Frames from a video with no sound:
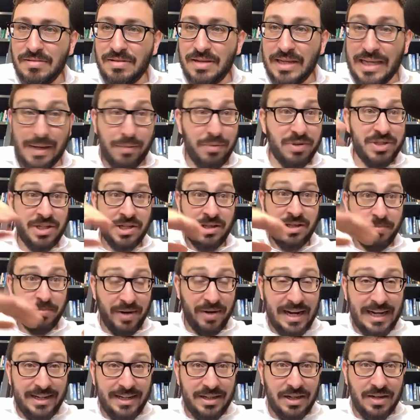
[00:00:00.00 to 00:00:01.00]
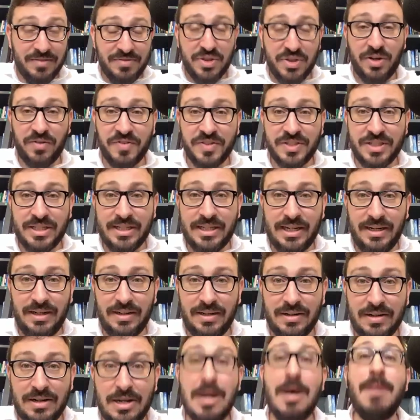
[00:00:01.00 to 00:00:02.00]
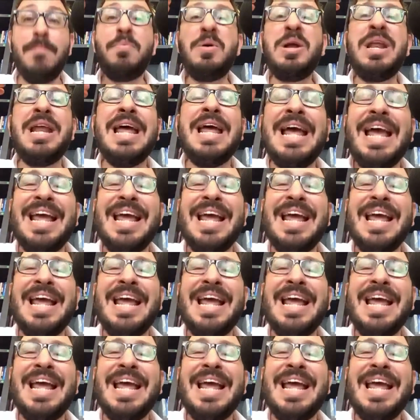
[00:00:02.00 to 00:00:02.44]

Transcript: It was on the brink of surfacing, but